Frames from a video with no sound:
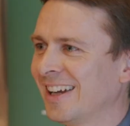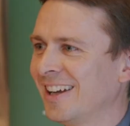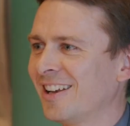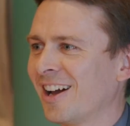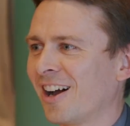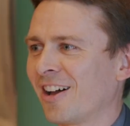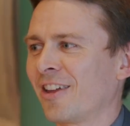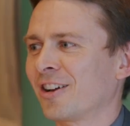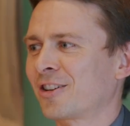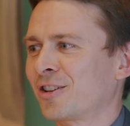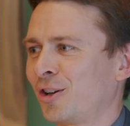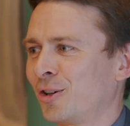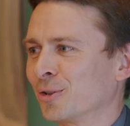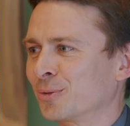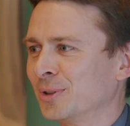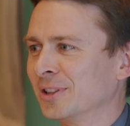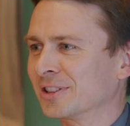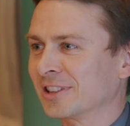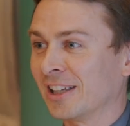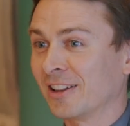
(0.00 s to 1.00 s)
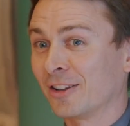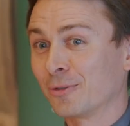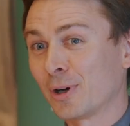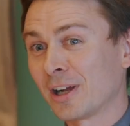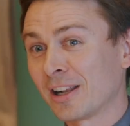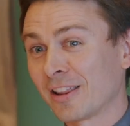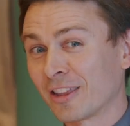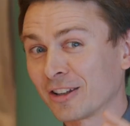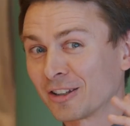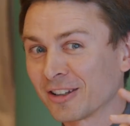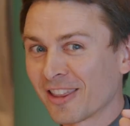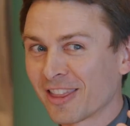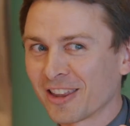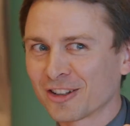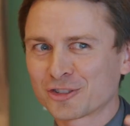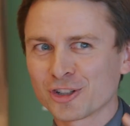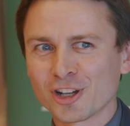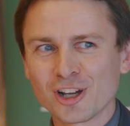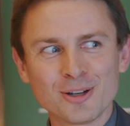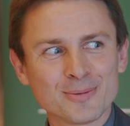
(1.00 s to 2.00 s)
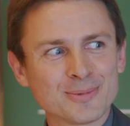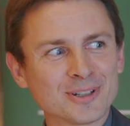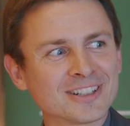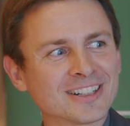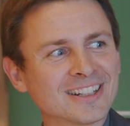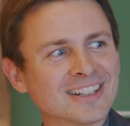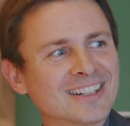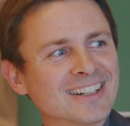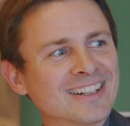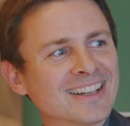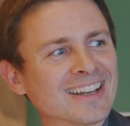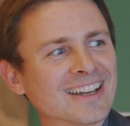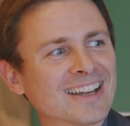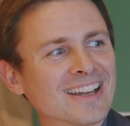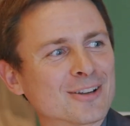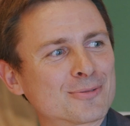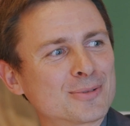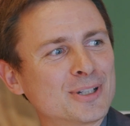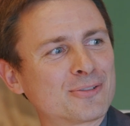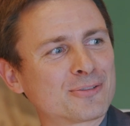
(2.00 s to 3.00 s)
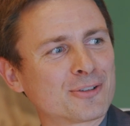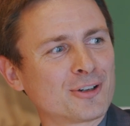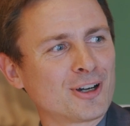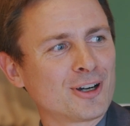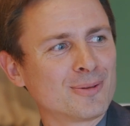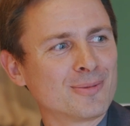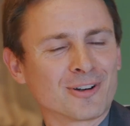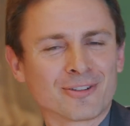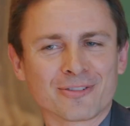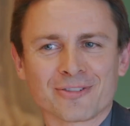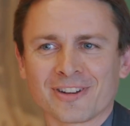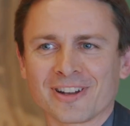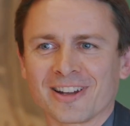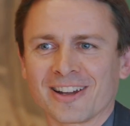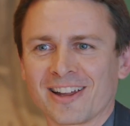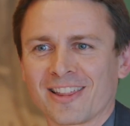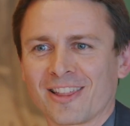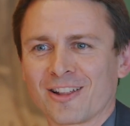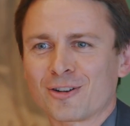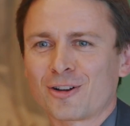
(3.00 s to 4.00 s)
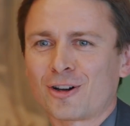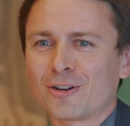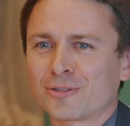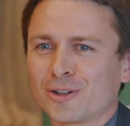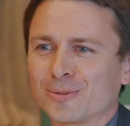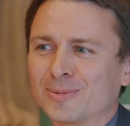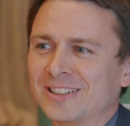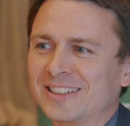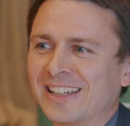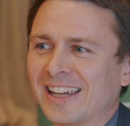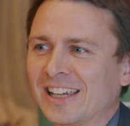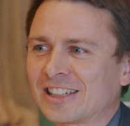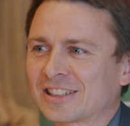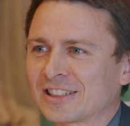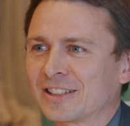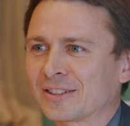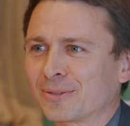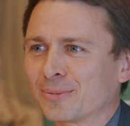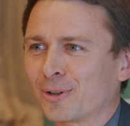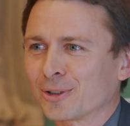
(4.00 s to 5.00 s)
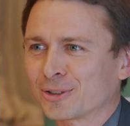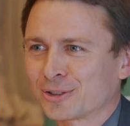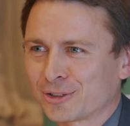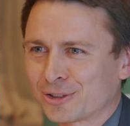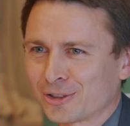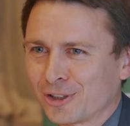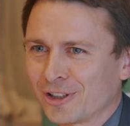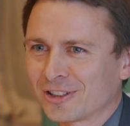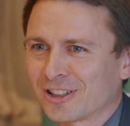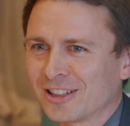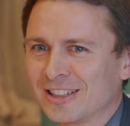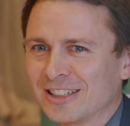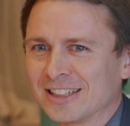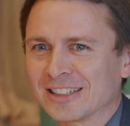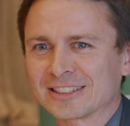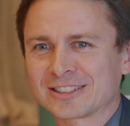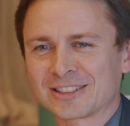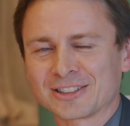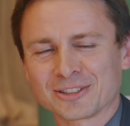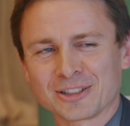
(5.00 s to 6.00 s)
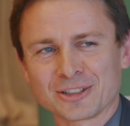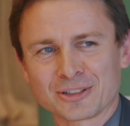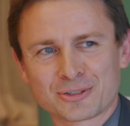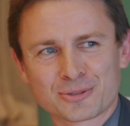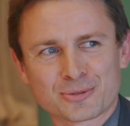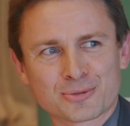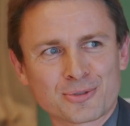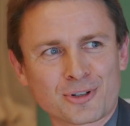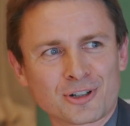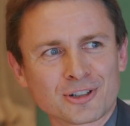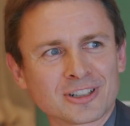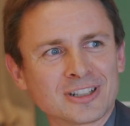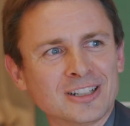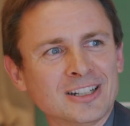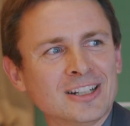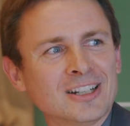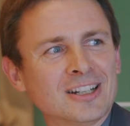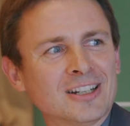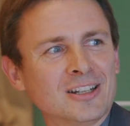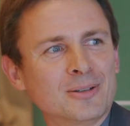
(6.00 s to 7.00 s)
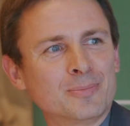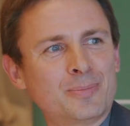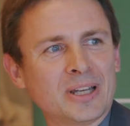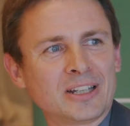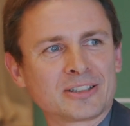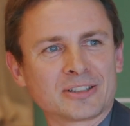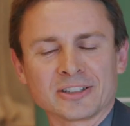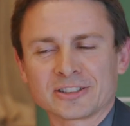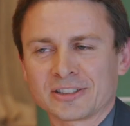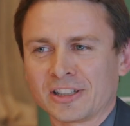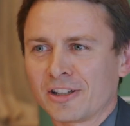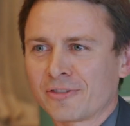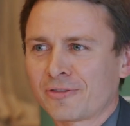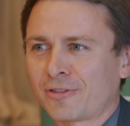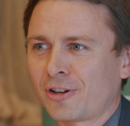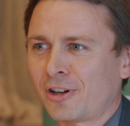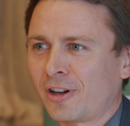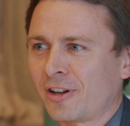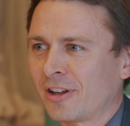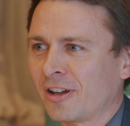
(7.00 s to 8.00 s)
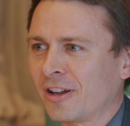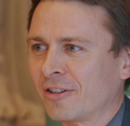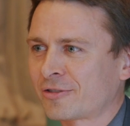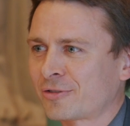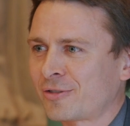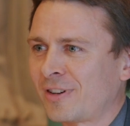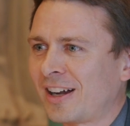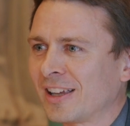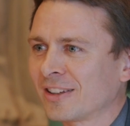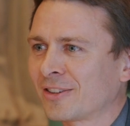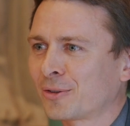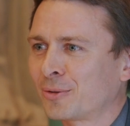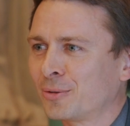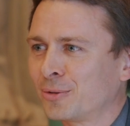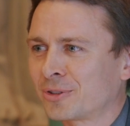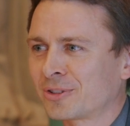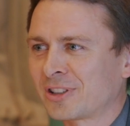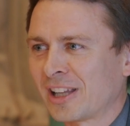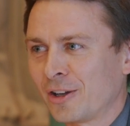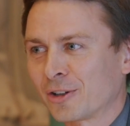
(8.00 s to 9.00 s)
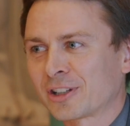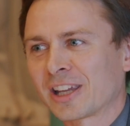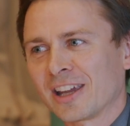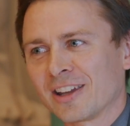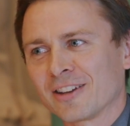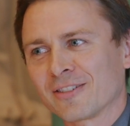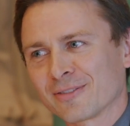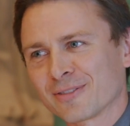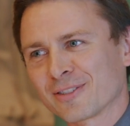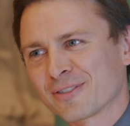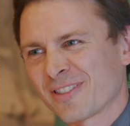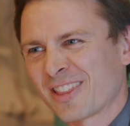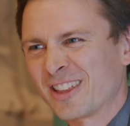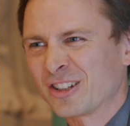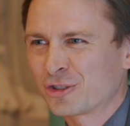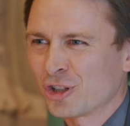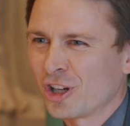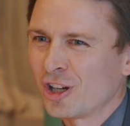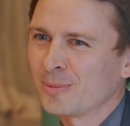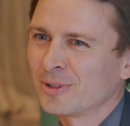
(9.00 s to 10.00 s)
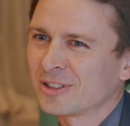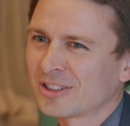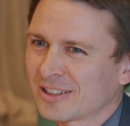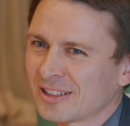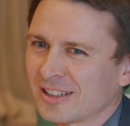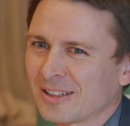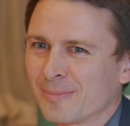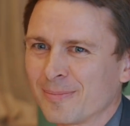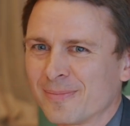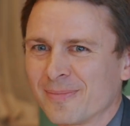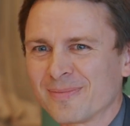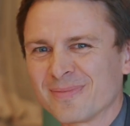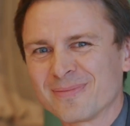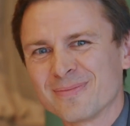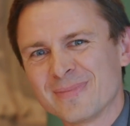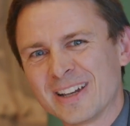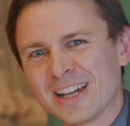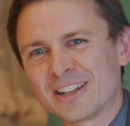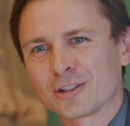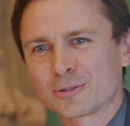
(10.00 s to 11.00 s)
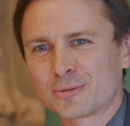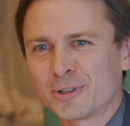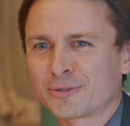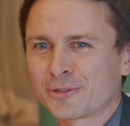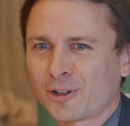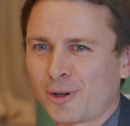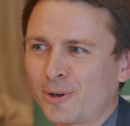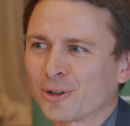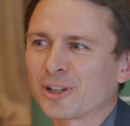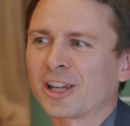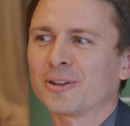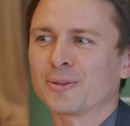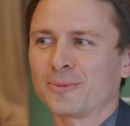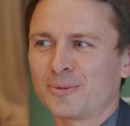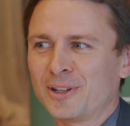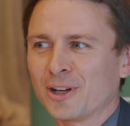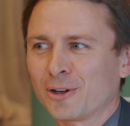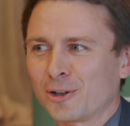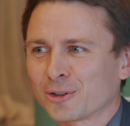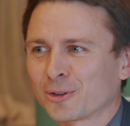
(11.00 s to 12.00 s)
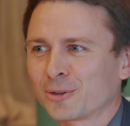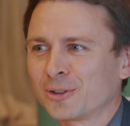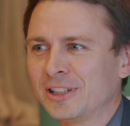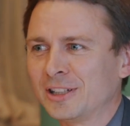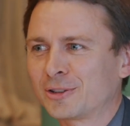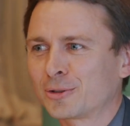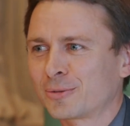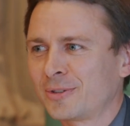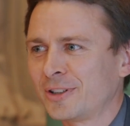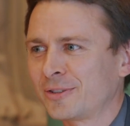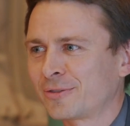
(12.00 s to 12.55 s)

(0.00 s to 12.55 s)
in other countries. And well, the German reform of the law of obligations was certainly a strong impetus for France to say, okay, if the Germans made a reform, okay, we also need to